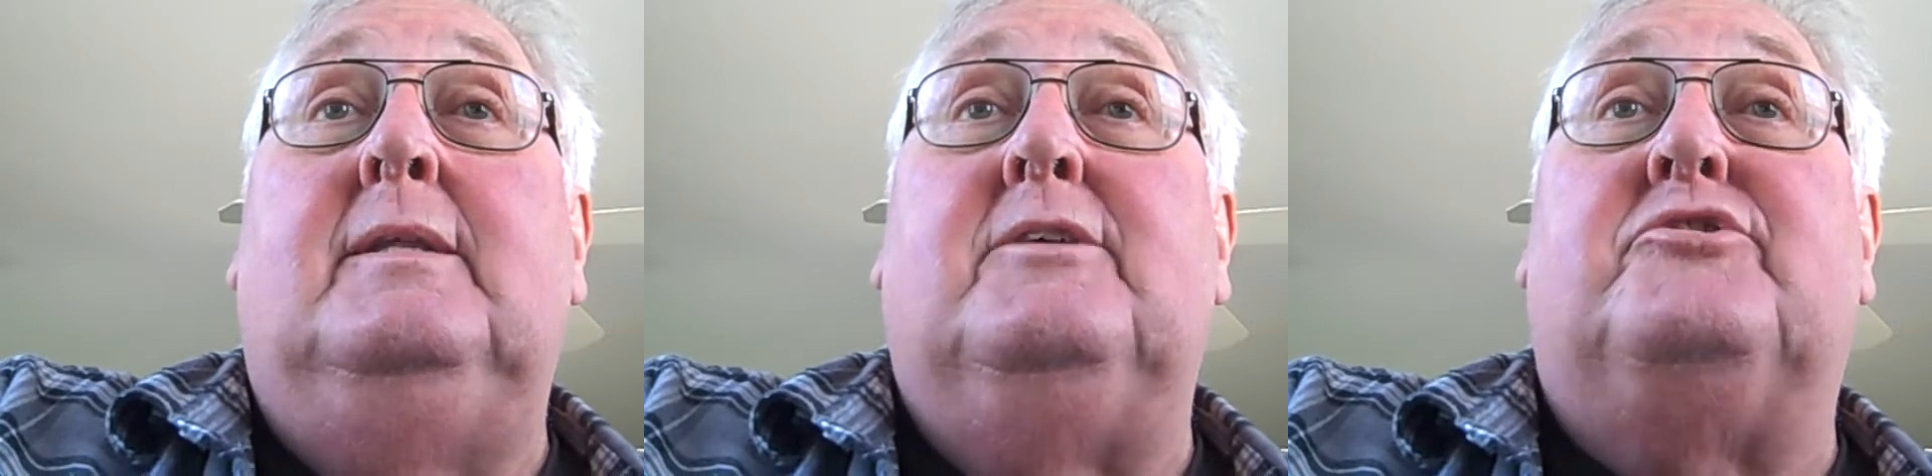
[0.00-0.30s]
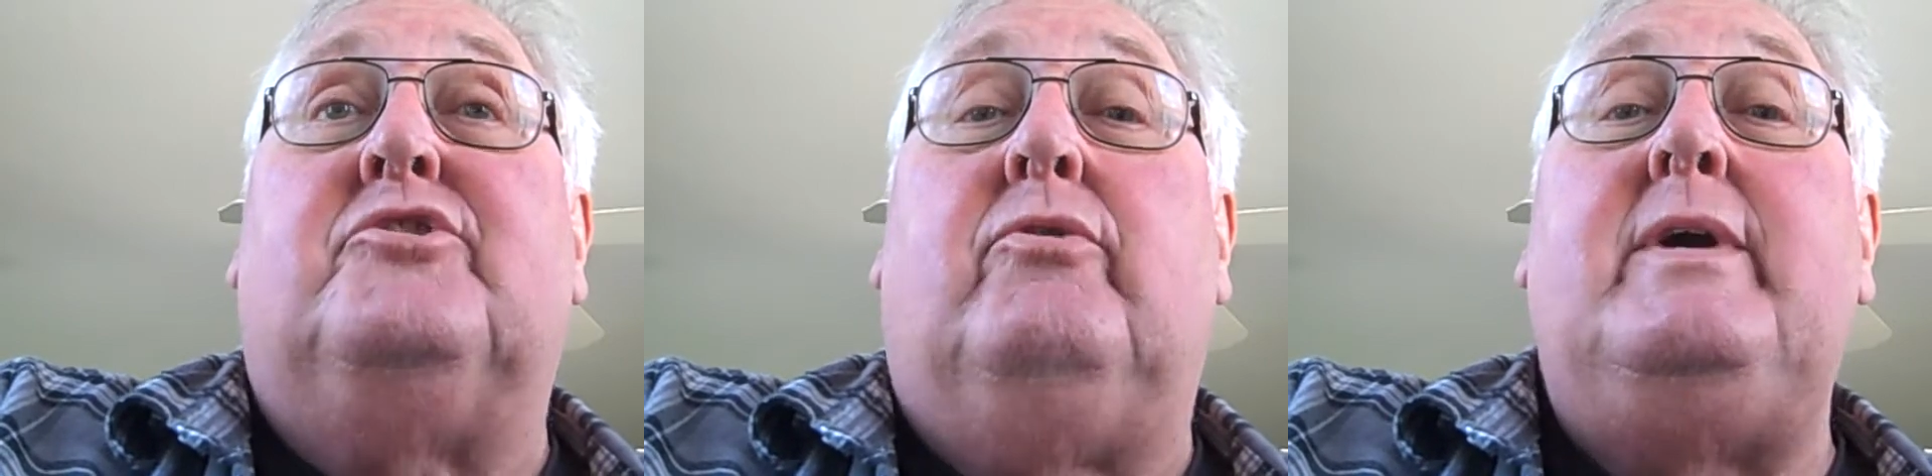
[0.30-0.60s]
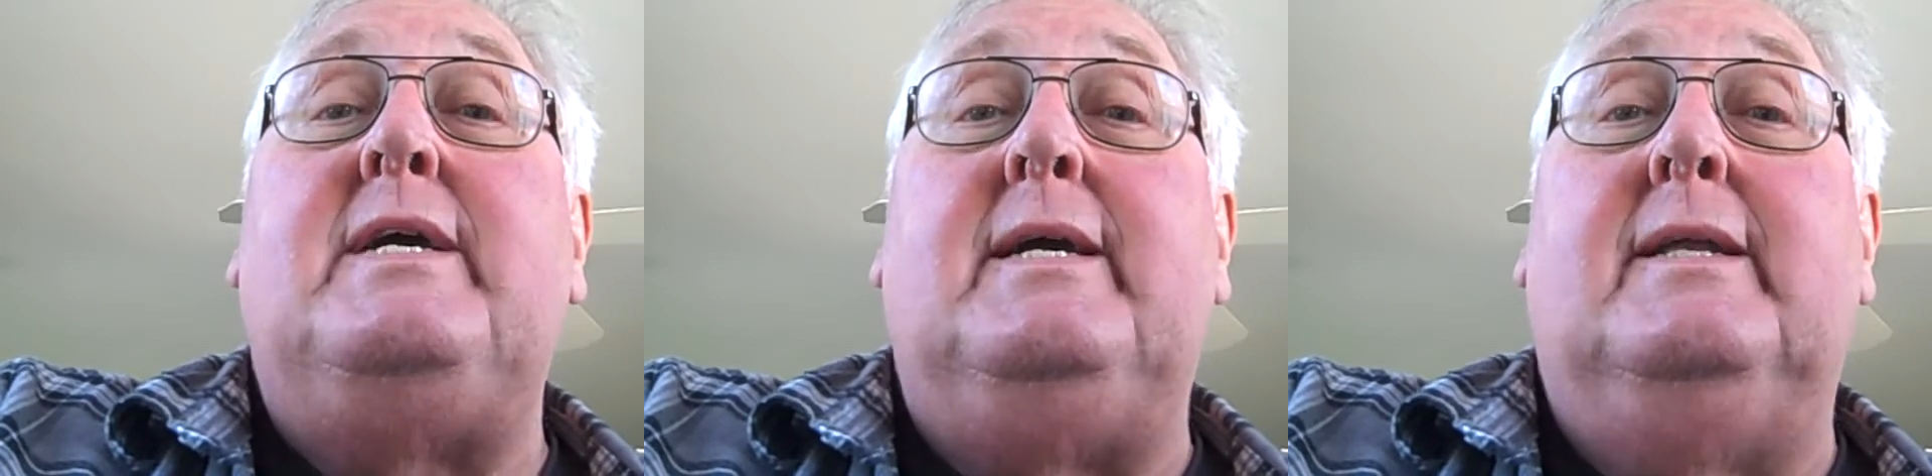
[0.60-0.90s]

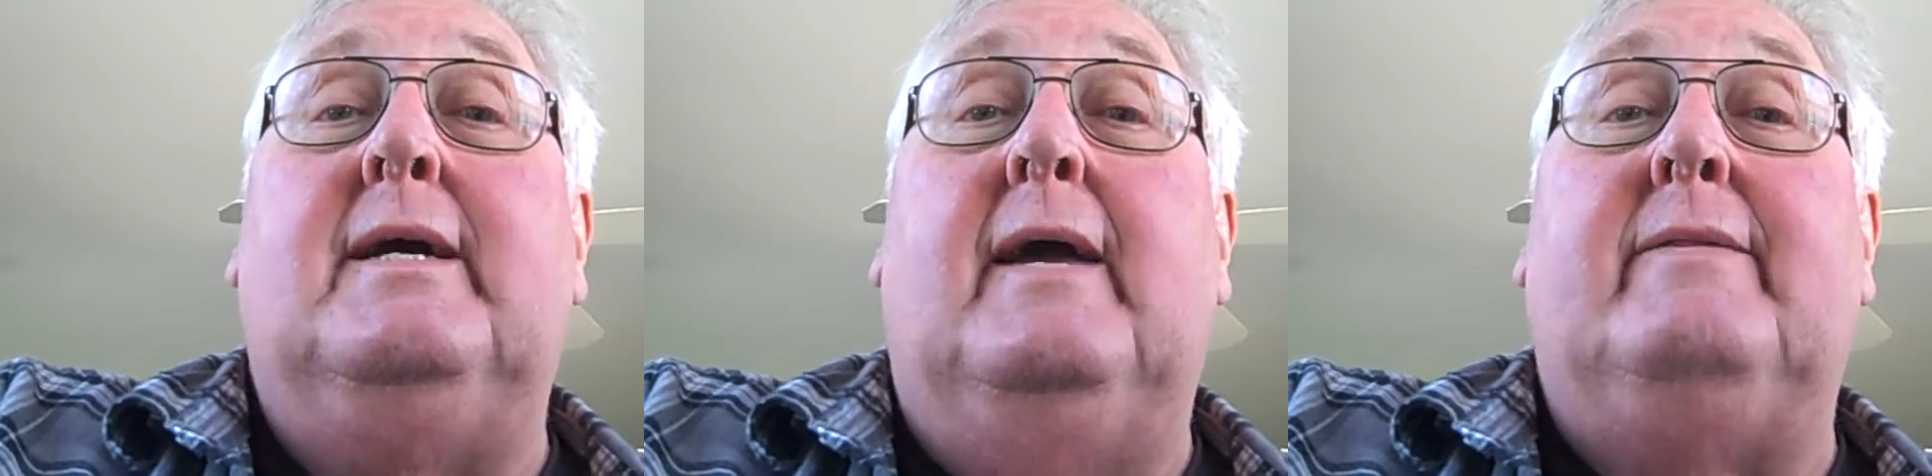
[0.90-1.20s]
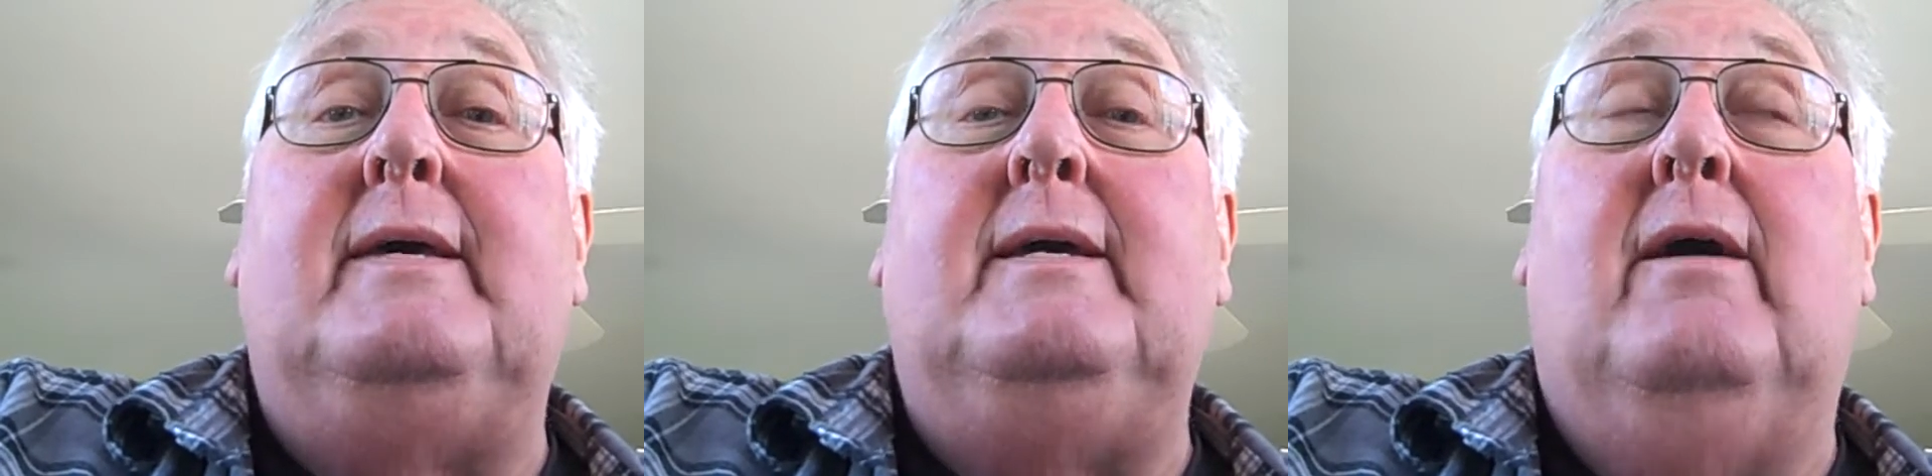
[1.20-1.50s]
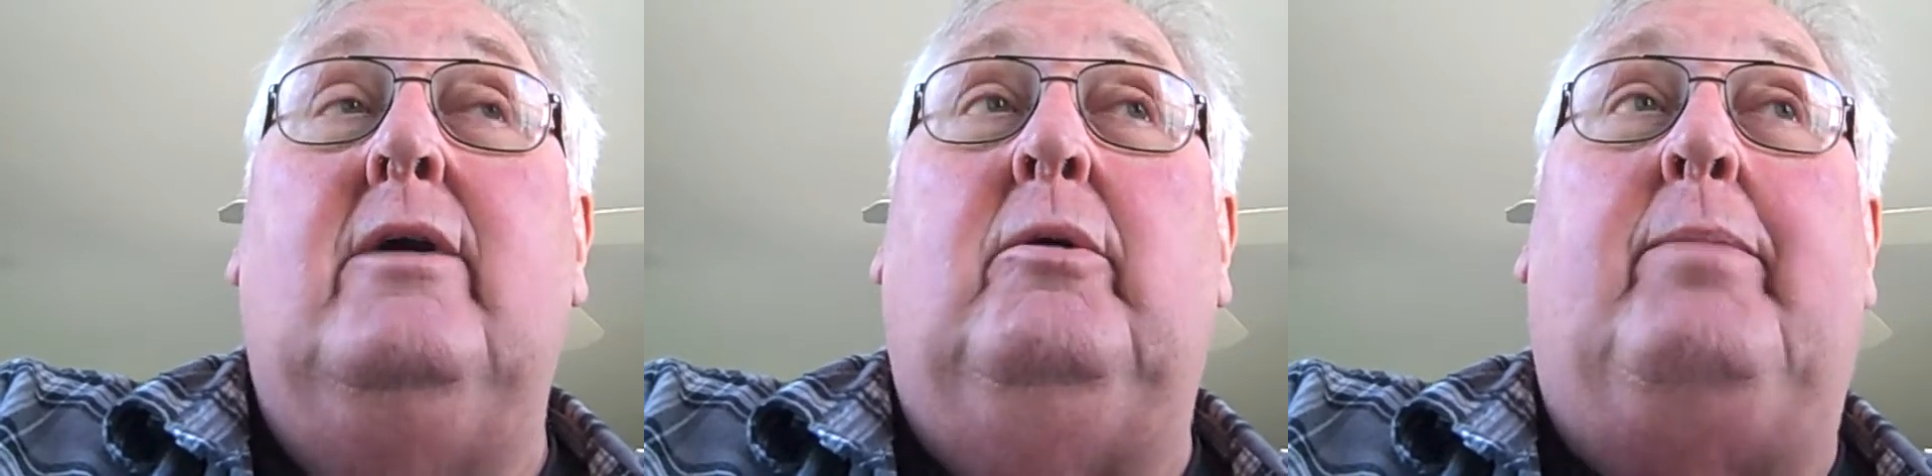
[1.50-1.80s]
screen on the
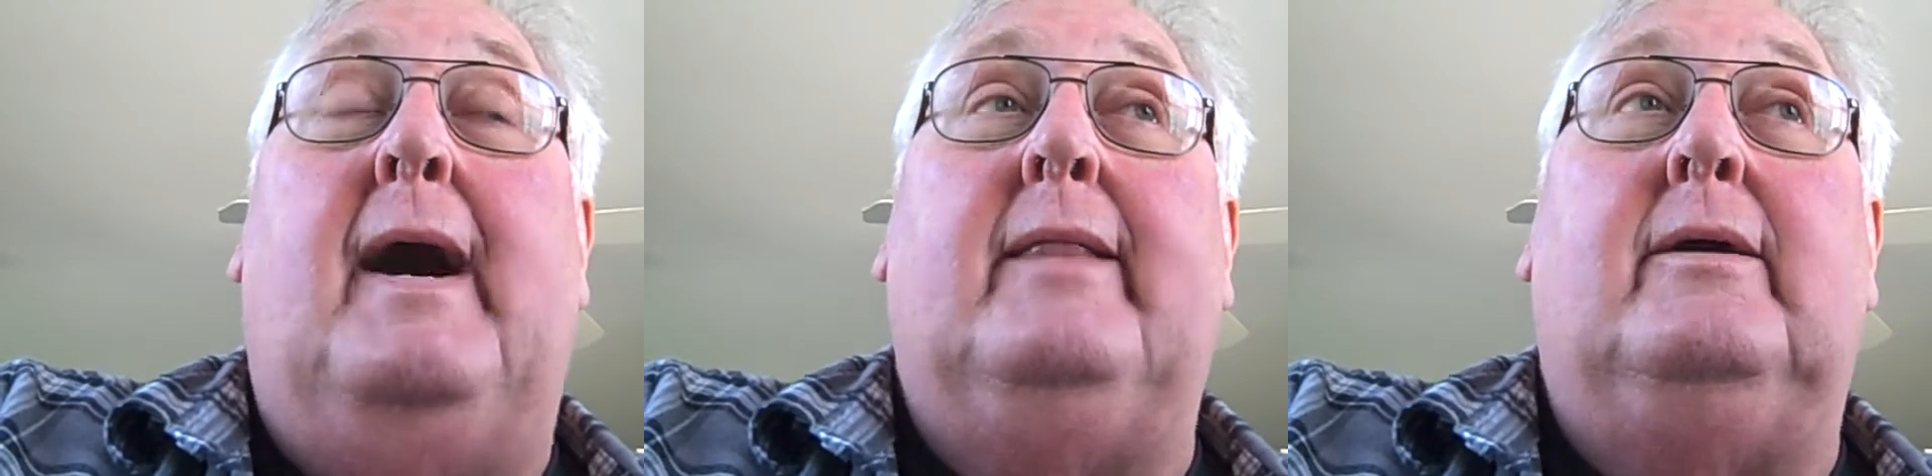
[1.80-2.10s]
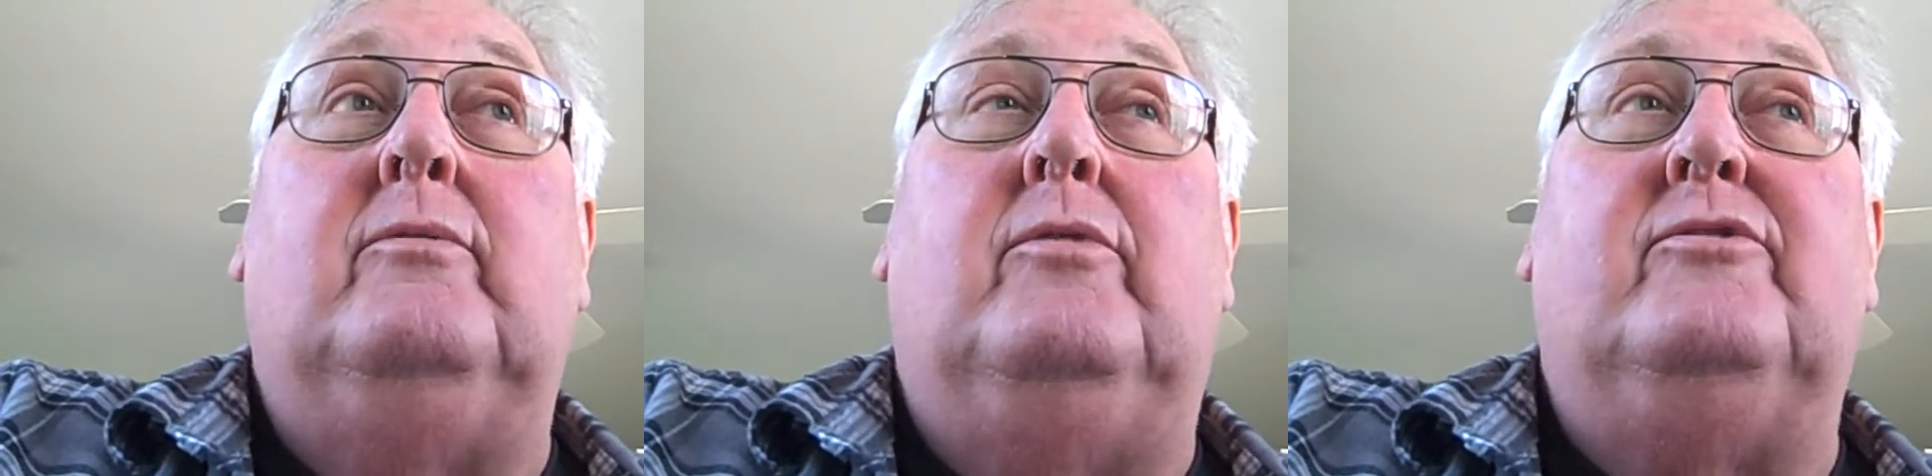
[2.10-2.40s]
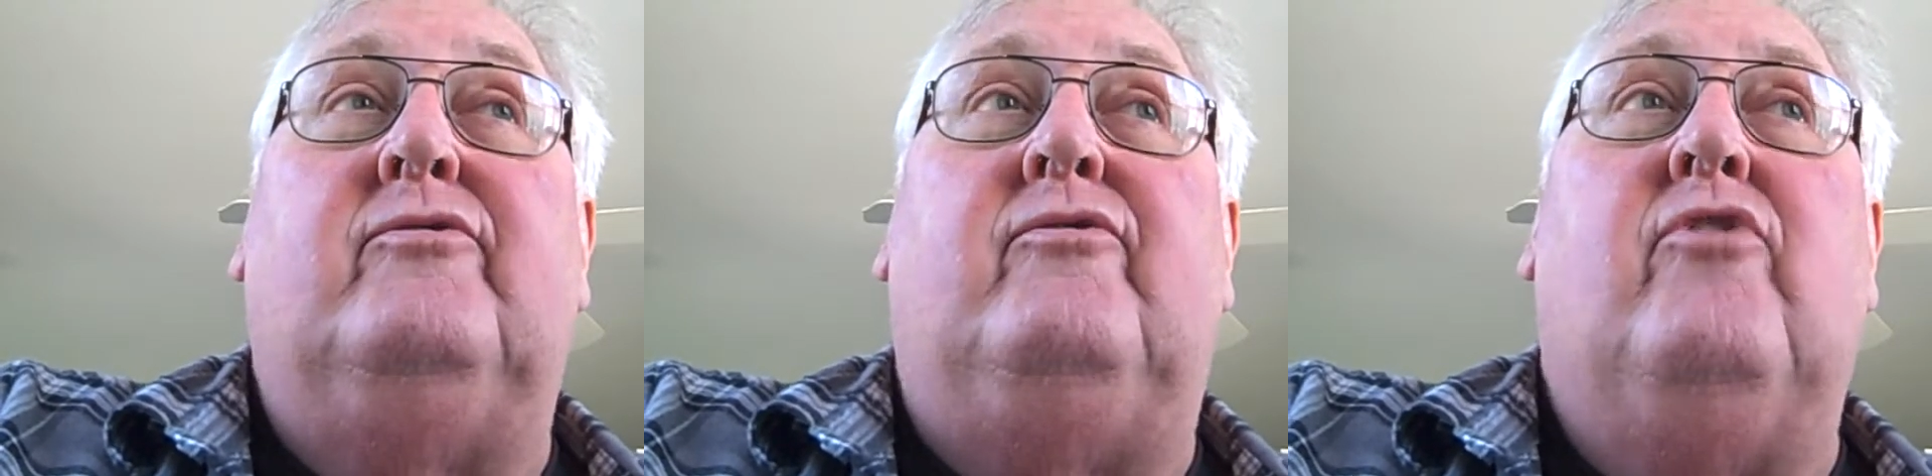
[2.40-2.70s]
autopilot was